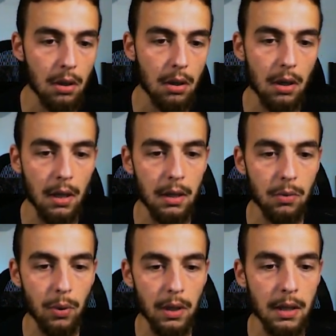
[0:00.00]

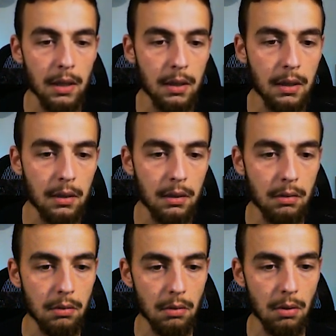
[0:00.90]
and we
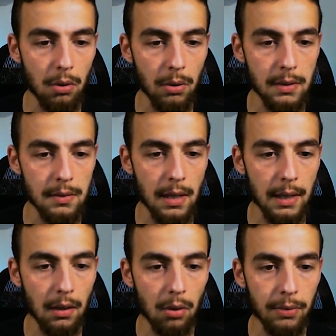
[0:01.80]
can go
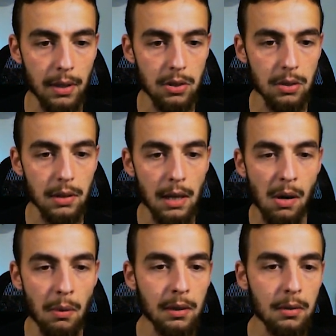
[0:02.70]
inside our function. Now
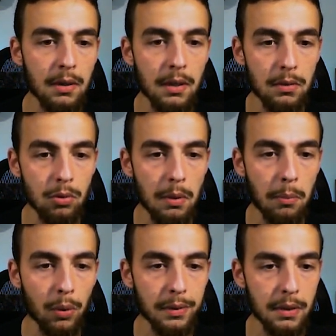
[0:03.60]
I want this to be
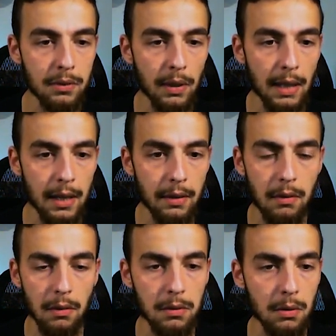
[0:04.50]
more
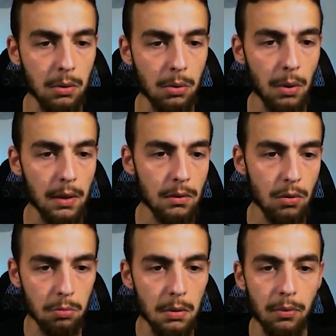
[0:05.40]
centralized, so
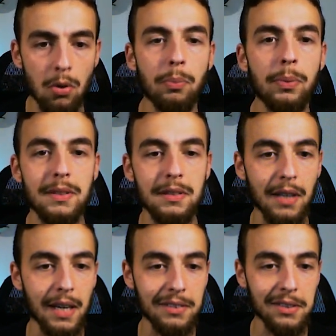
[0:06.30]
excuse me for
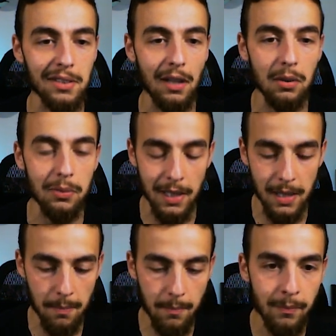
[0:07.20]
pressing enter a lot of
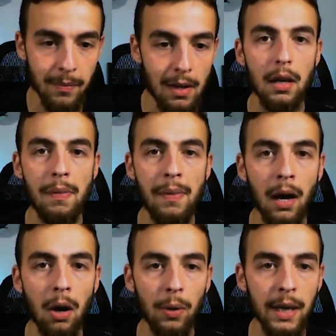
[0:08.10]
time. And
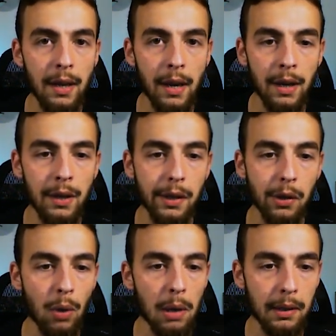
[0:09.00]
now in
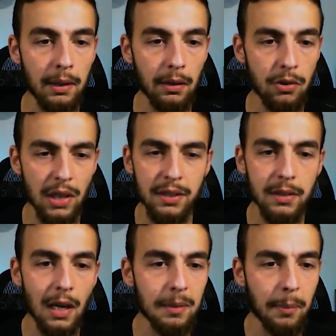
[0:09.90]
here we will just
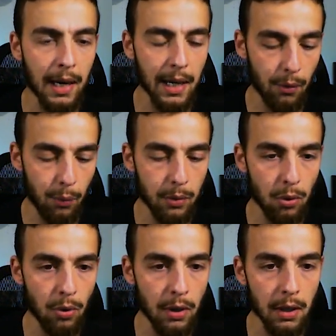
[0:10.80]
start by
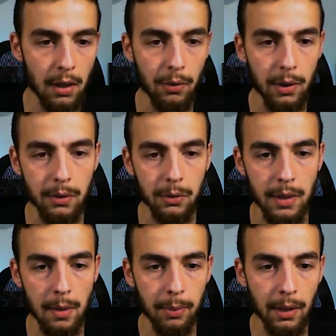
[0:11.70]
returning a render
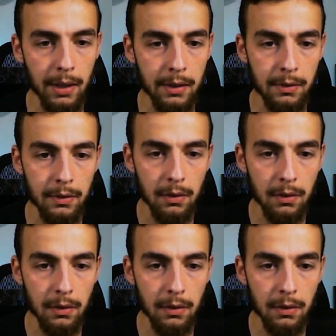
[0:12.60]
template,